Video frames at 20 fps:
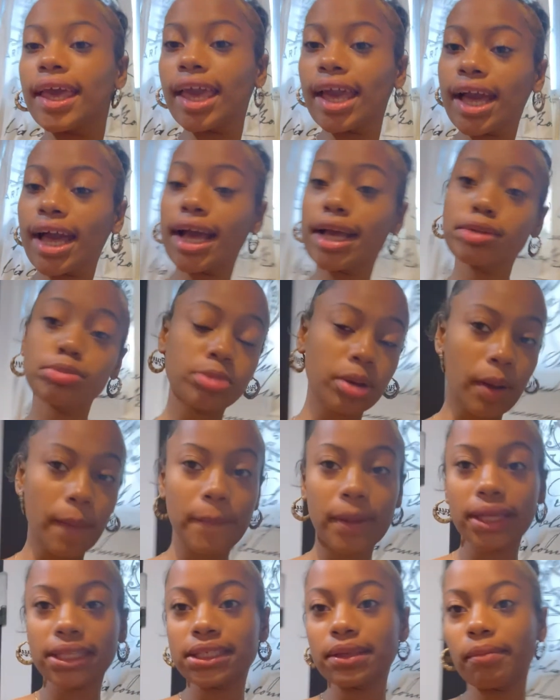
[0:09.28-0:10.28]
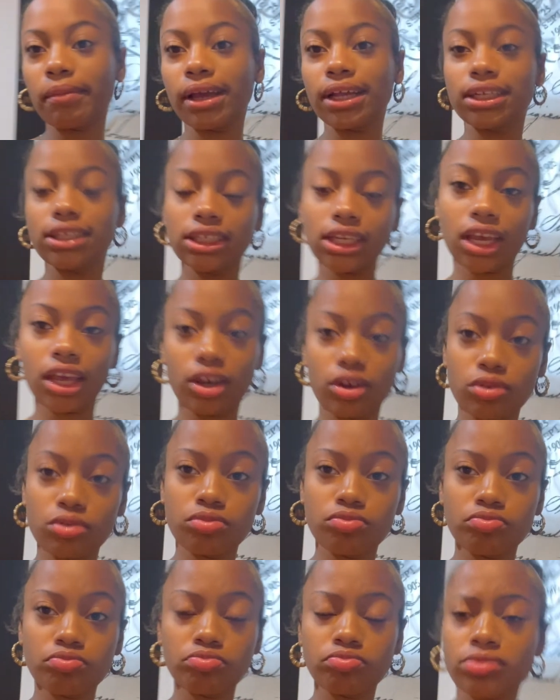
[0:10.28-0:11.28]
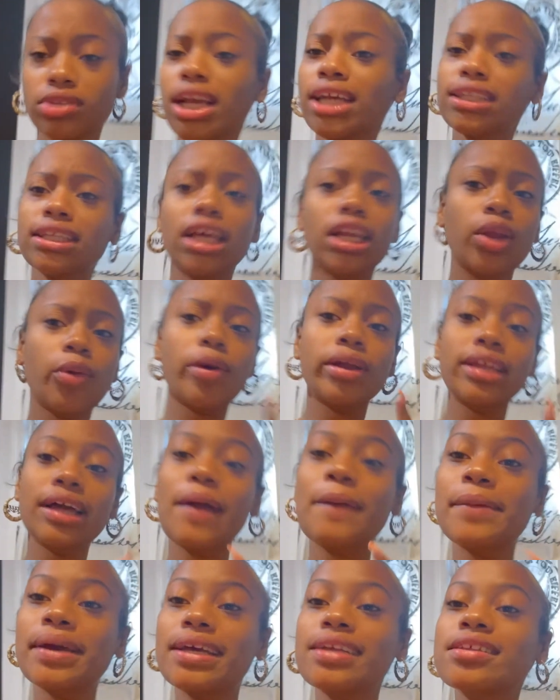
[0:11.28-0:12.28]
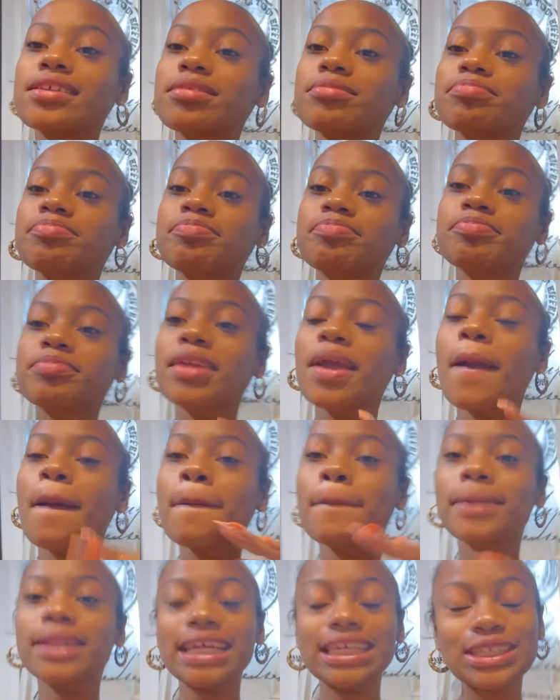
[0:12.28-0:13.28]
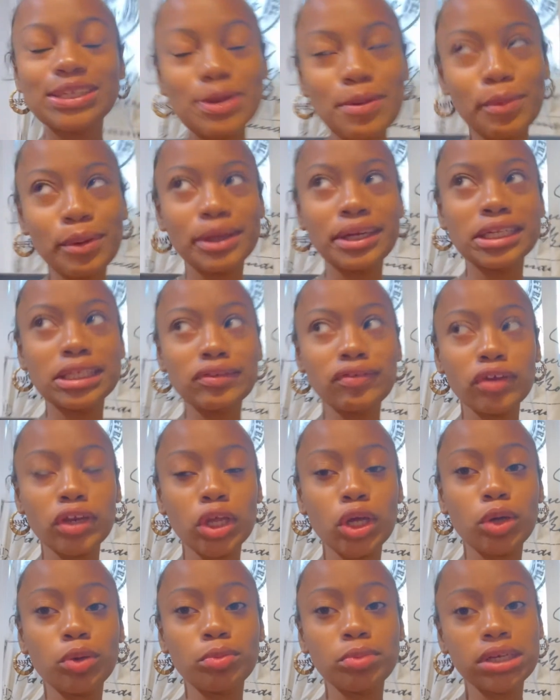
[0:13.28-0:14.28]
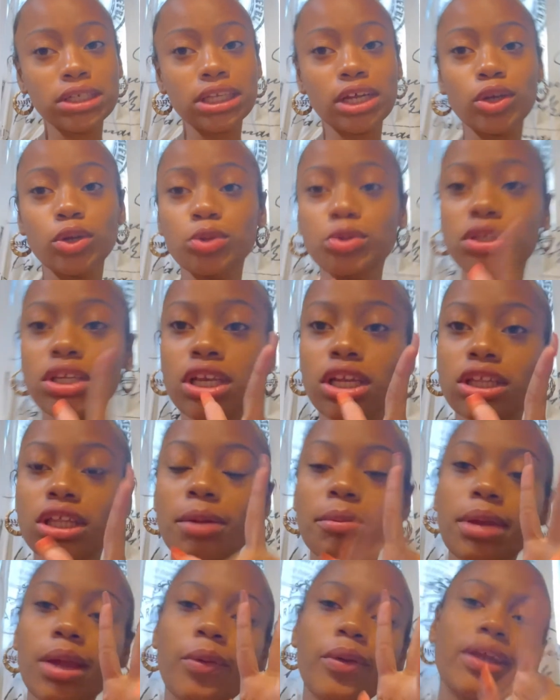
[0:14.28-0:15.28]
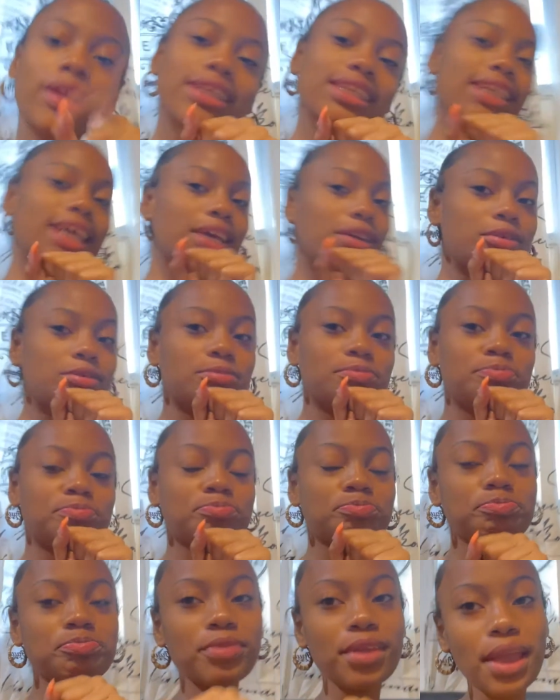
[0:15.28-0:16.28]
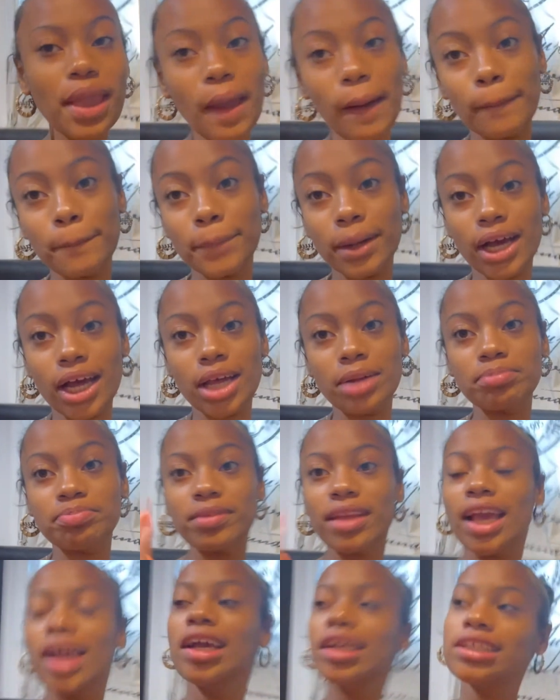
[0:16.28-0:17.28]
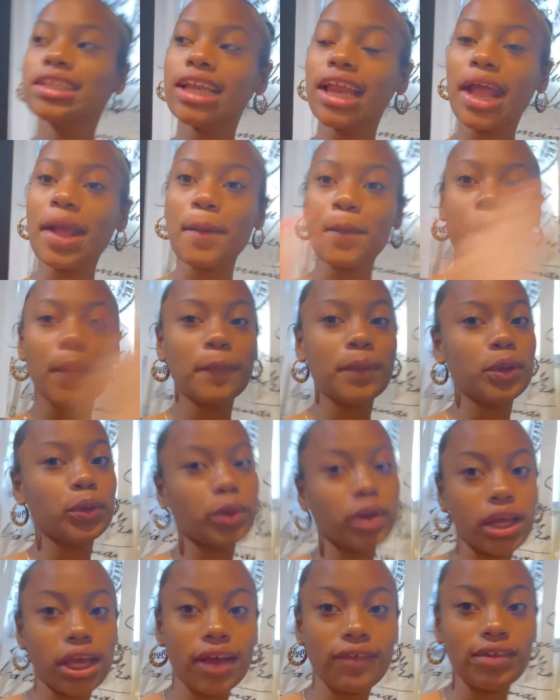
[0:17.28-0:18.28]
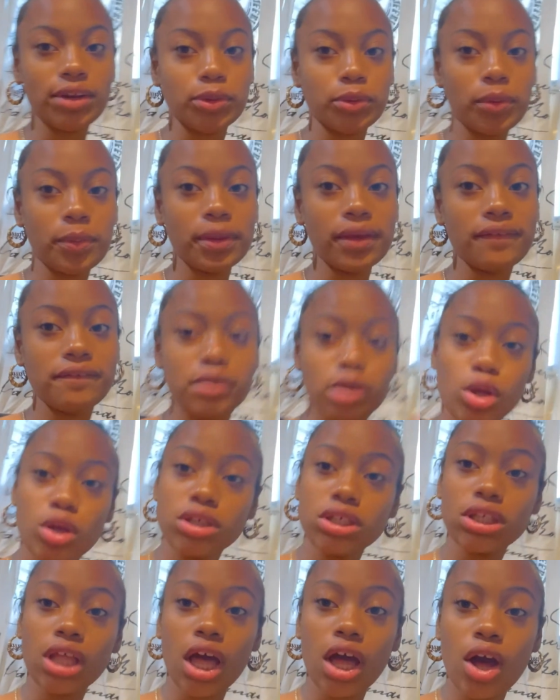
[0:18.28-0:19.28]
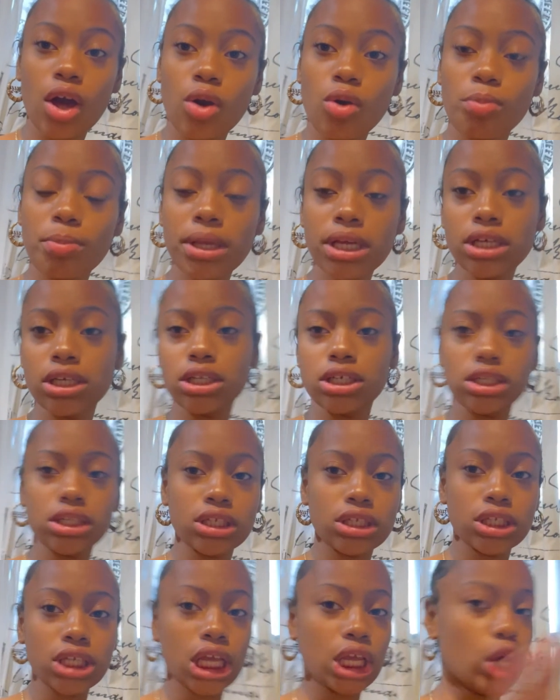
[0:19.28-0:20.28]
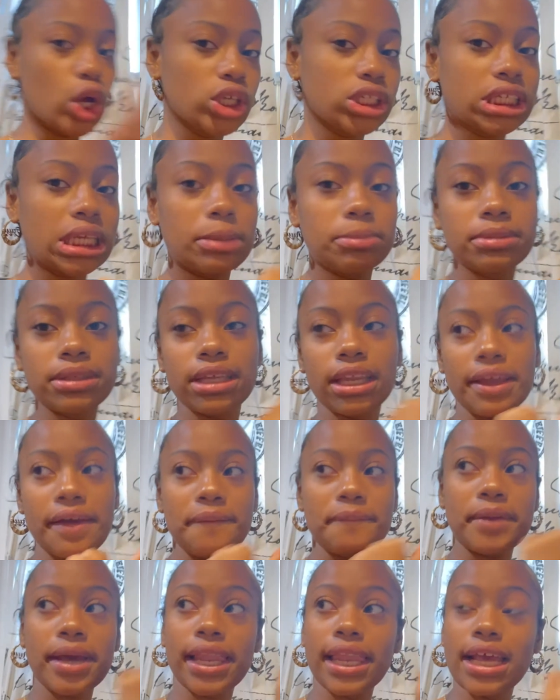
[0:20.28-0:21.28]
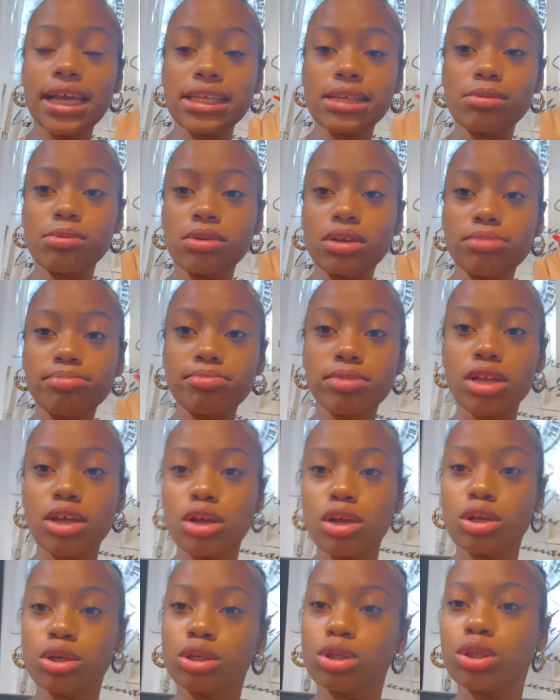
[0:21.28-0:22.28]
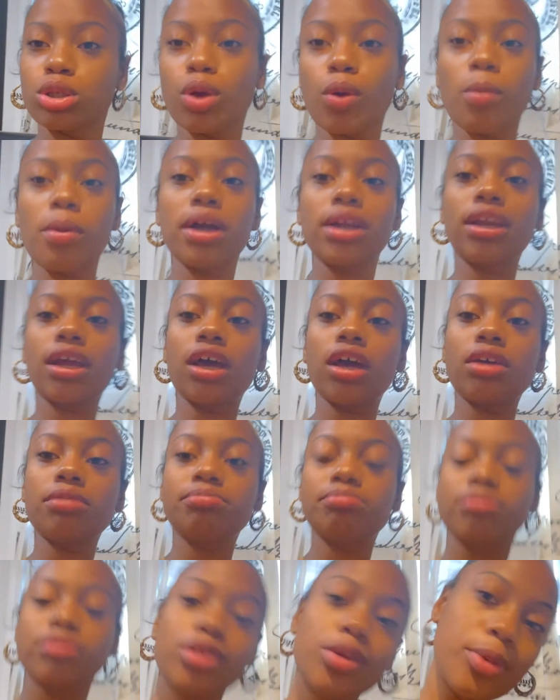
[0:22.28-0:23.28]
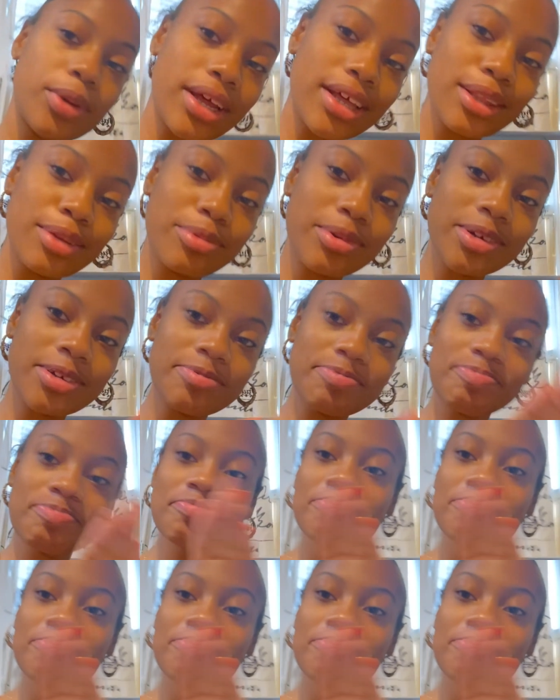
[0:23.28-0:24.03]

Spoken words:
Hey guys, welcome back to my channel. Yes, I know I look a mess, but that's the whole point of this video, because I know you've seen the thumbnail and the title. But today I'm going to be doing a get ready with me vlog style, because y'all seem to love my last one, so why not do another one?